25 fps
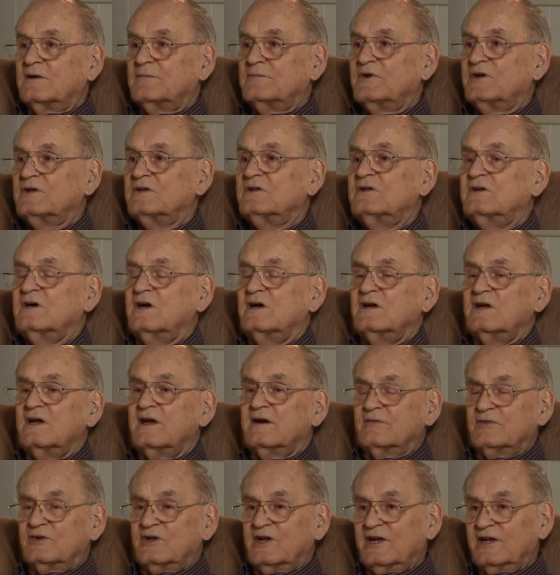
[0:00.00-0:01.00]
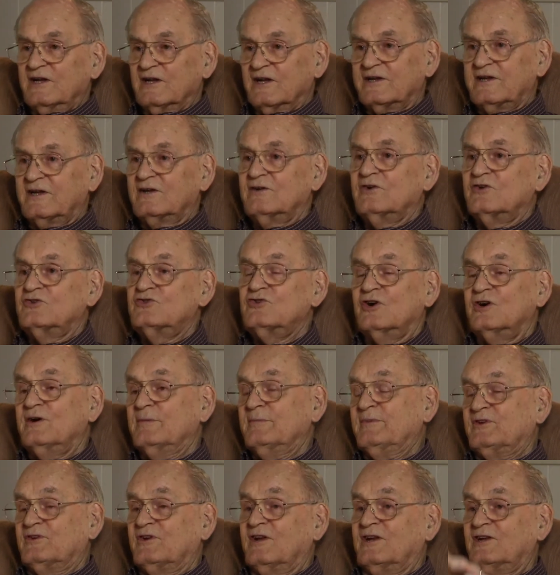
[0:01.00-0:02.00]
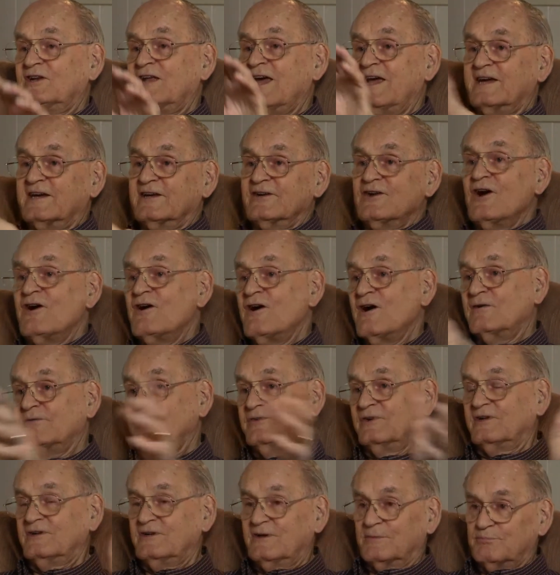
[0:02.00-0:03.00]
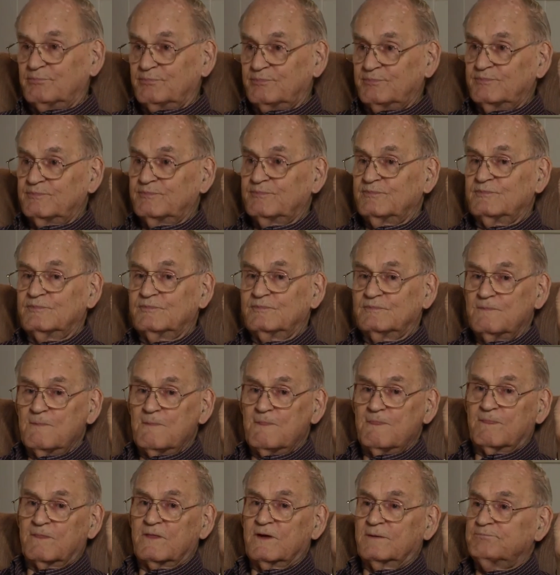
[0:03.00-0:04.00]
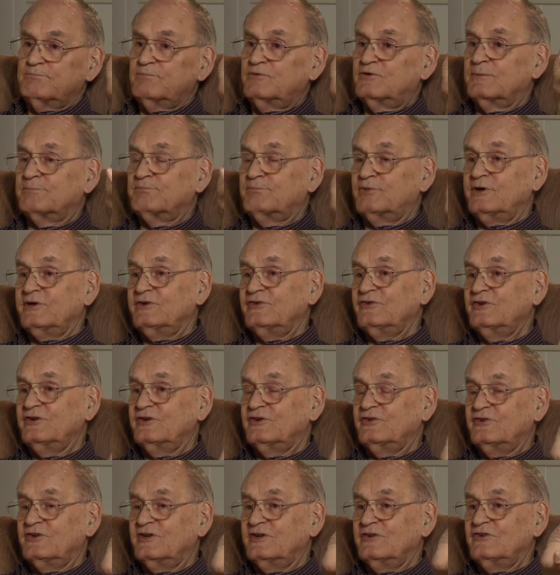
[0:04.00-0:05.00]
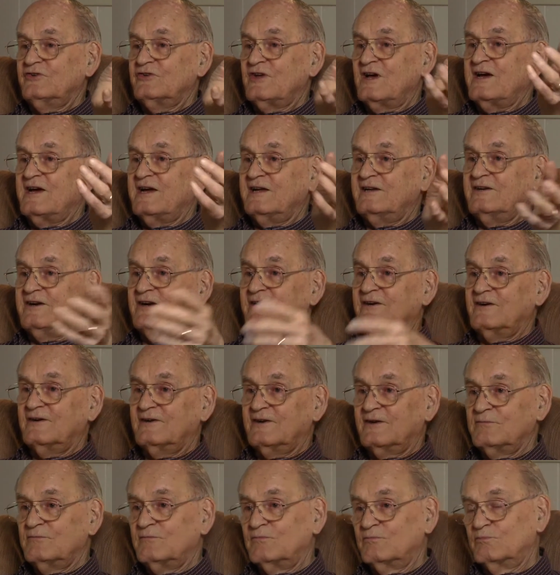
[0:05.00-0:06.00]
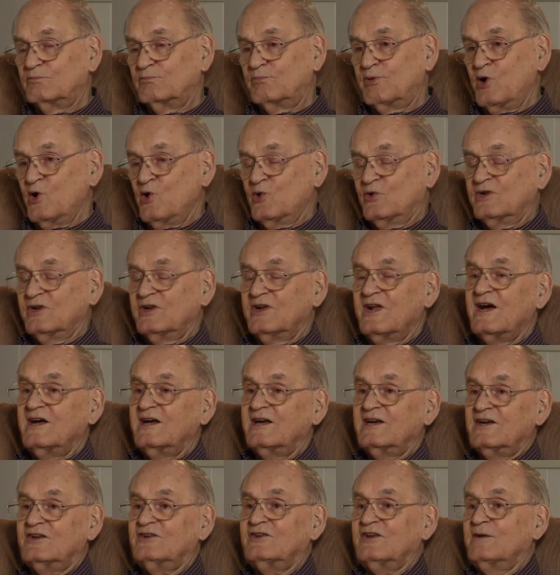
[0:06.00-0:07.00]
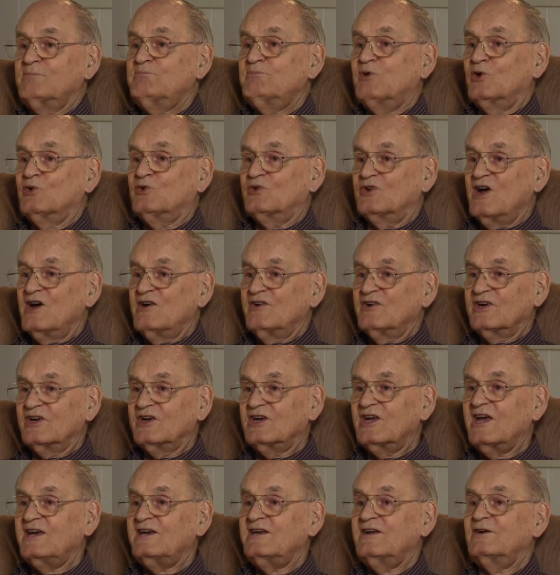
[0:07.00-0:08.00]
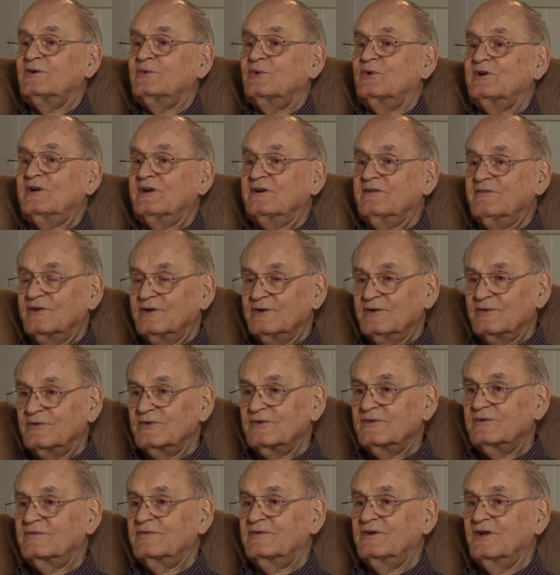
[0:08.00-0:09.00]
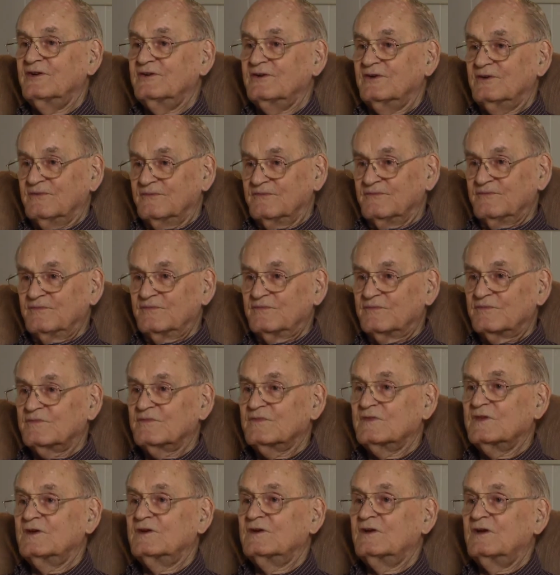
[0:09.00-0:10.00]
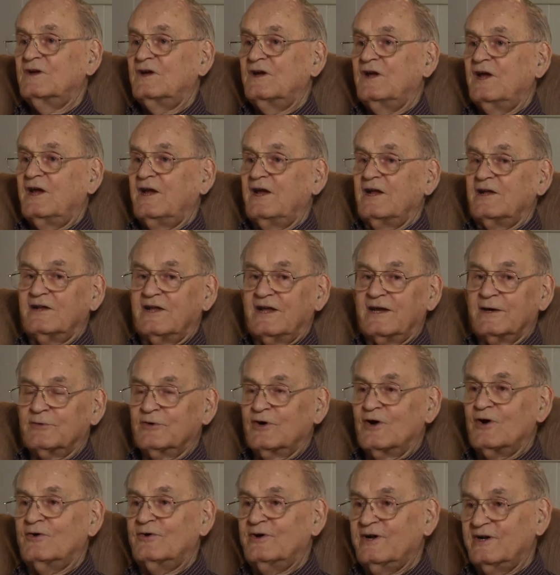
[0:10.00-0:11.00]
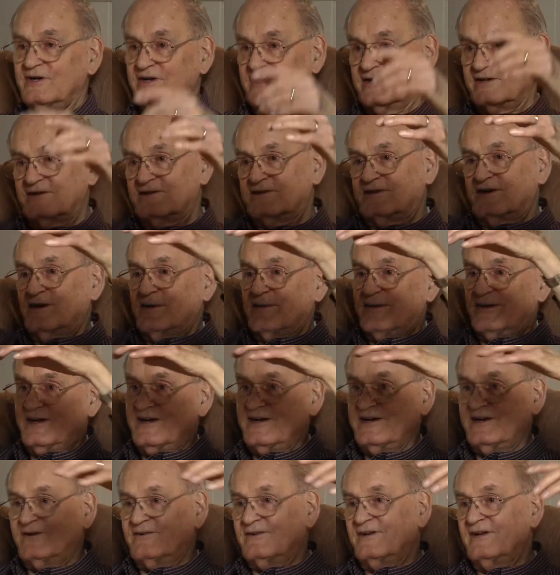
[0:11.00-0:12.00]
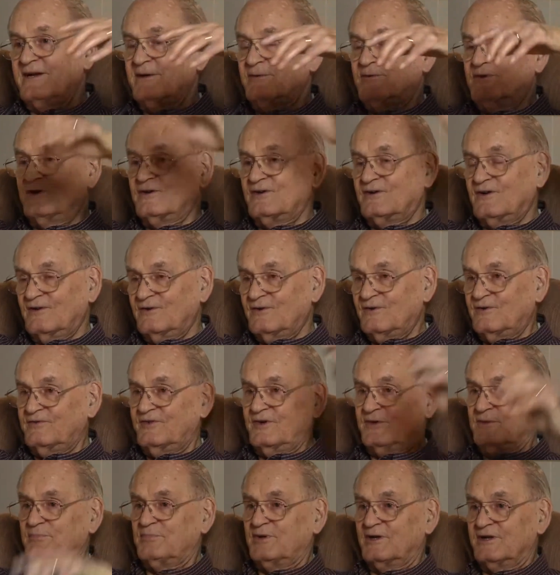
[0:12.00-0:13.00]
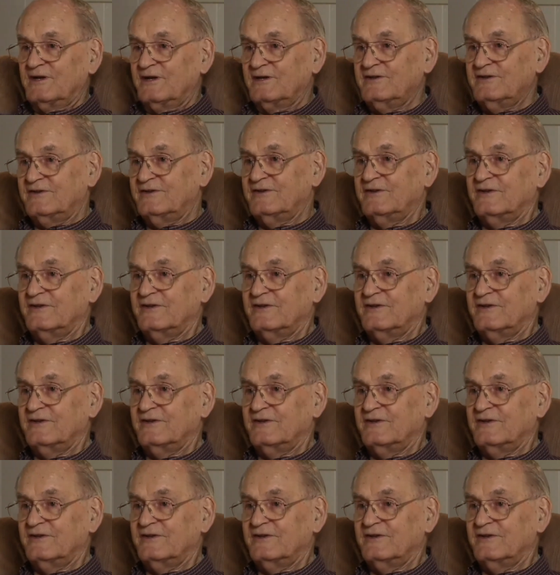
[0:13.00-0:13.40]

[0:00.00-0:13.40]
but evidently the Germans had taken off, and then the prisoners inside there had broken down. I guess they broke down the gate or whatever, you know. And they were already coming out, and they were all over the place.